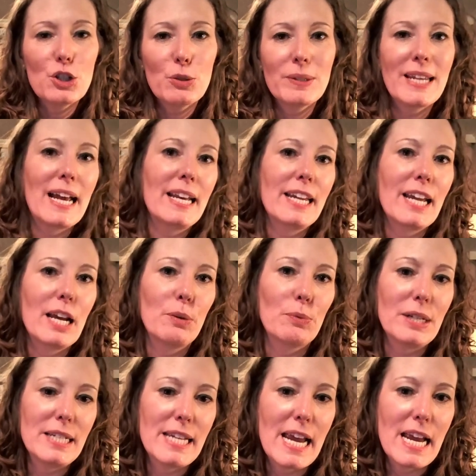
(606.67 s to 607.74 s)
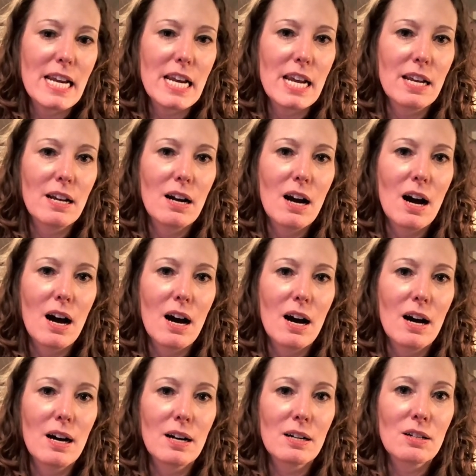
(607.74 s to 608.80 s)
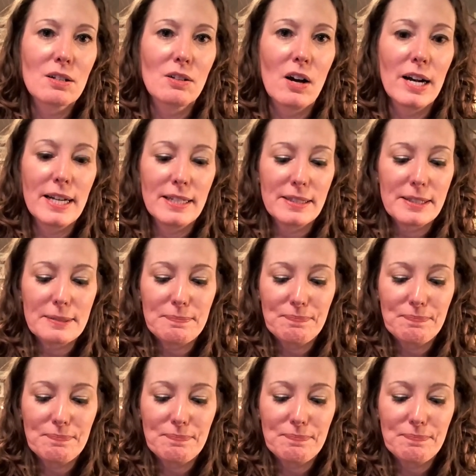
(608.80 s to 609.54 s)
to getting and retaining clients.